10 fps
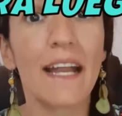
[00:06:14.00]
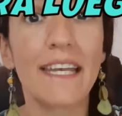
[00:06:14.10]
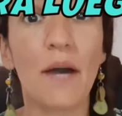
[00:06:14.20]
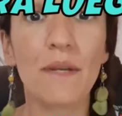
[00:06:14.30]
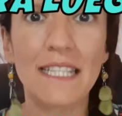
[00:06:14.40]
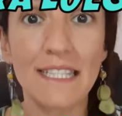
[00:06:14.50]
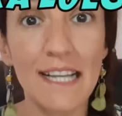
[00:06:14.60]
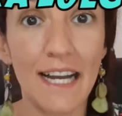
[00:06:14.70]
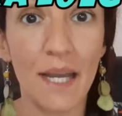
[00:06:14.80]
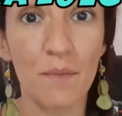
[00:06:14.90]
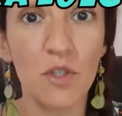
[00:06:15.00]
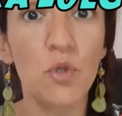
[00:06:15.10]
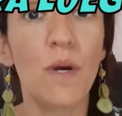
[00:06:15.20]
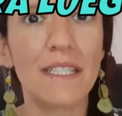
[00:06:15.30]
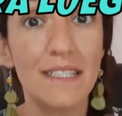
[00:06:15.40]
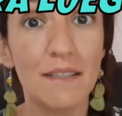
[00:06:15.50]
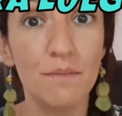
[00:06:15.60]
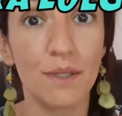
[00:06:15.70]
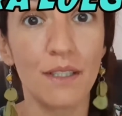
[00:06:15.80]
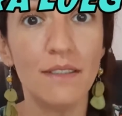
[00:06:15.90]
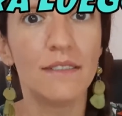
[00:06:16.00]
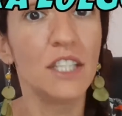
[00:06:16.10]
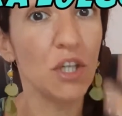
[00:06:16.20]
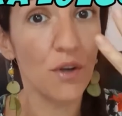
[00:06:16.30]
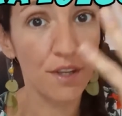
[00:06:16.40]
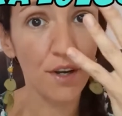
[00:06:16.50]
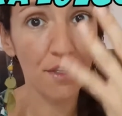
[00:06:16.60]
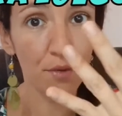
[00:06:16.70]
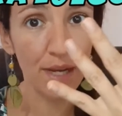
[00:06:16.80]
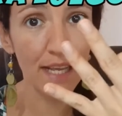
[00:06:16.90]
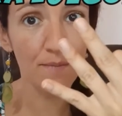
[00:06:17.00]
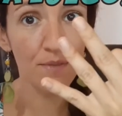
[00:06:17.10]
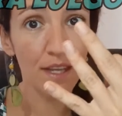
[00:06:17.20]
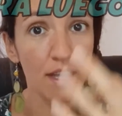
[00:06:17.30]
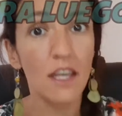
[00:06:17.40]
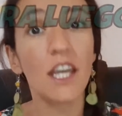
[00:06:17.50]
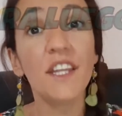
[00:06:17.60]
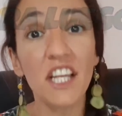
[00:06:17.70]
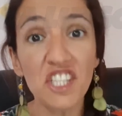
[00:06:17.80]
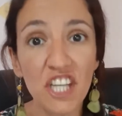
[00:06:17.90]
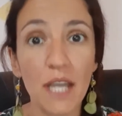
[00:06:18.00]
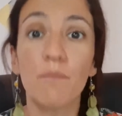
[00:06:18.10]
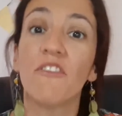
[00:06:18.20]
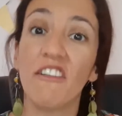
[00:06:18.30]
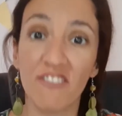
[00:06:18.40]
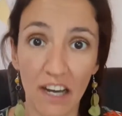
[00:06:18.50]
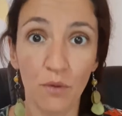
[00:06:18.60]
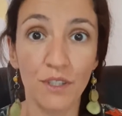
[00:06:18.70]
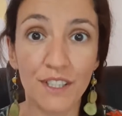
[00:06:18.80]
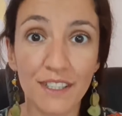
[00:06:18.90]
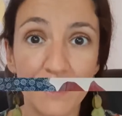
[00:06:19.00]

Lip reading: Now it's time to assemble the other 3 in a shape of a flower.